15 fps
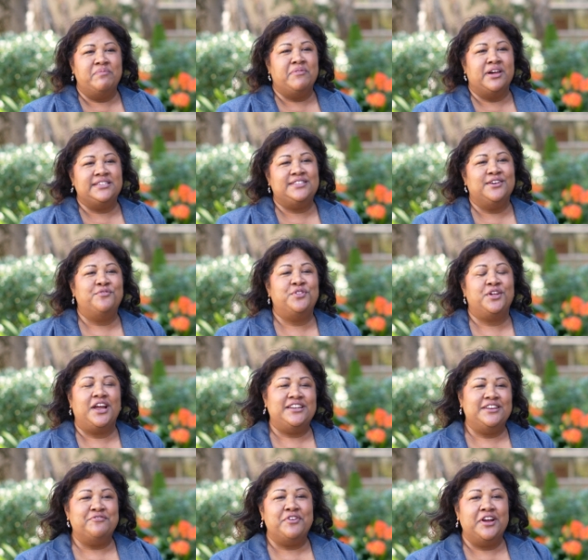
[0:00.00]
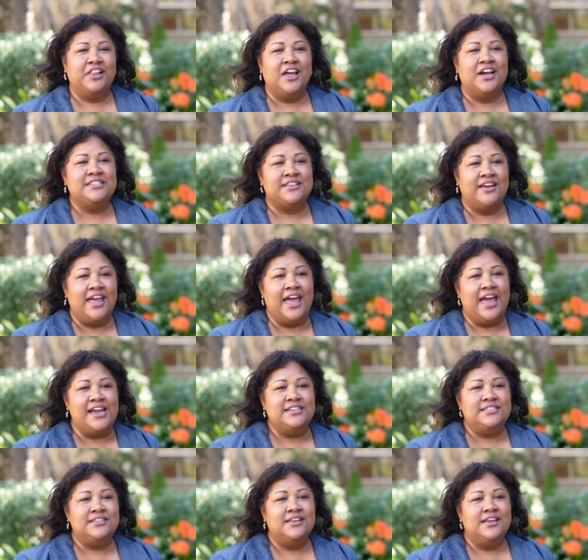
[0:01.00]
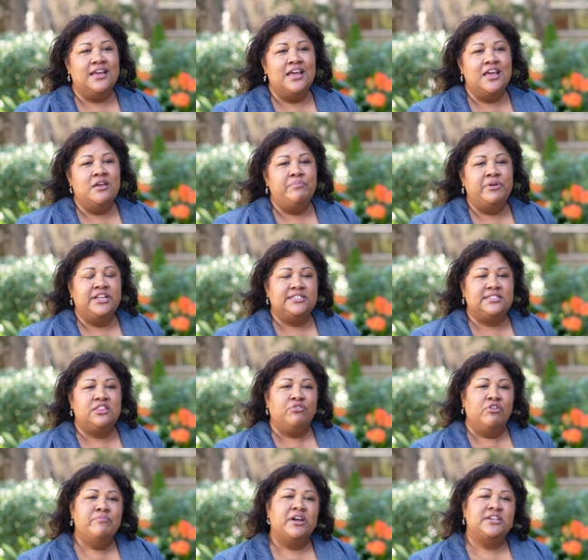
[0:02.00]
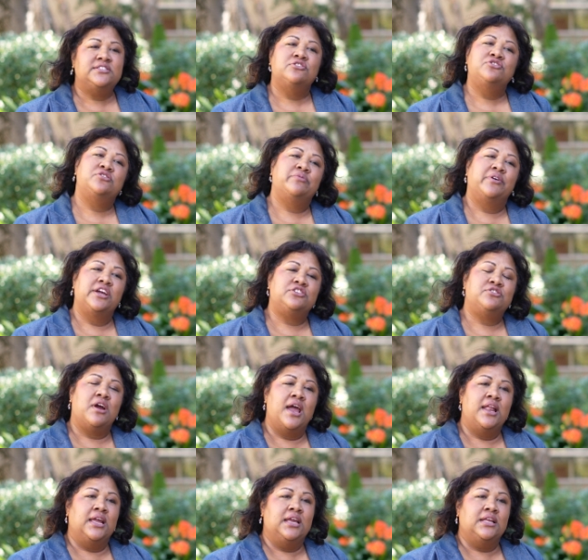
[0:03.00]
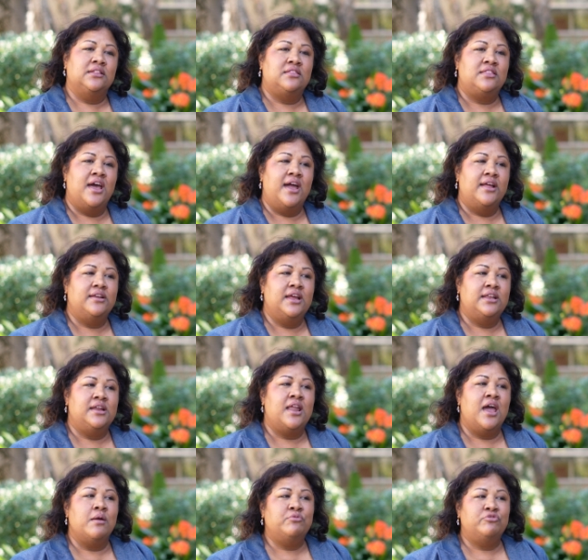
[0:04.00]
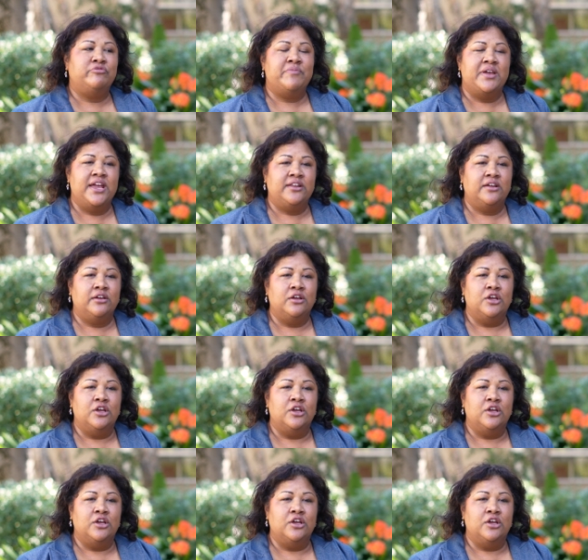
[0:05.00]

myself that I didn't realise I had, but it's through my social work training that it enabled me to